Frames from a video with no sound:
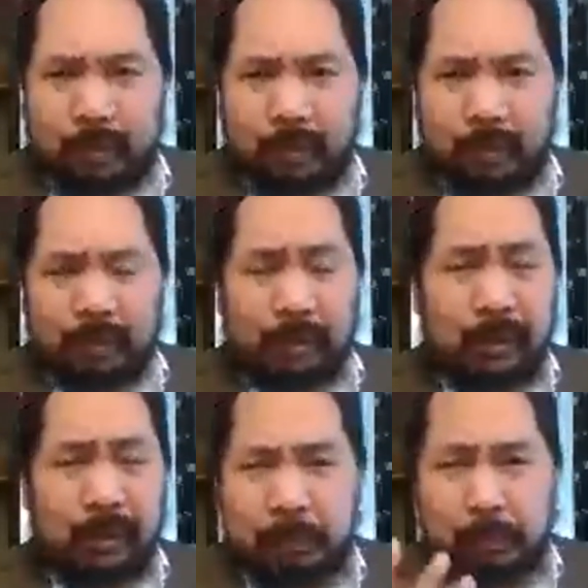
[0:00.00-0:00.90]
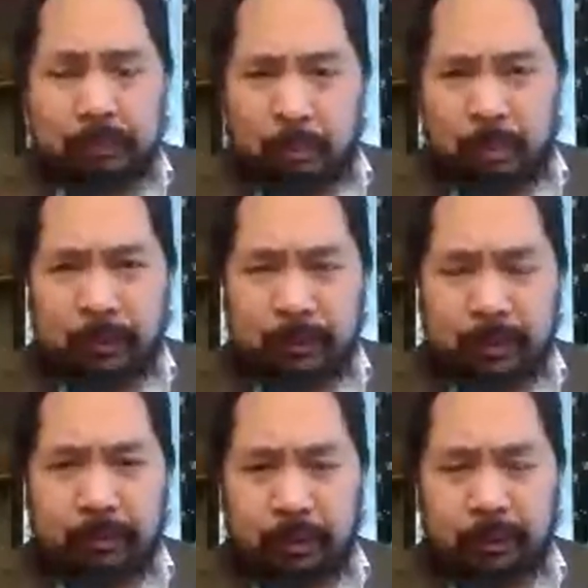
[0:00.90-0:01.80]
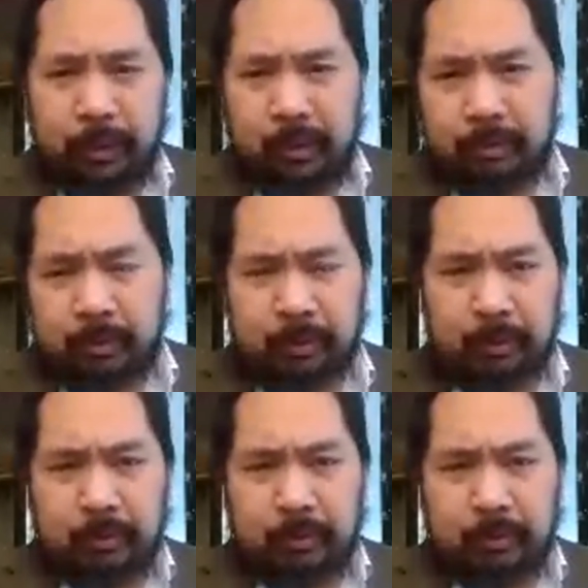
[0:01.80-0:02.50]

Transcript: it can be porous. Definitely, you have to.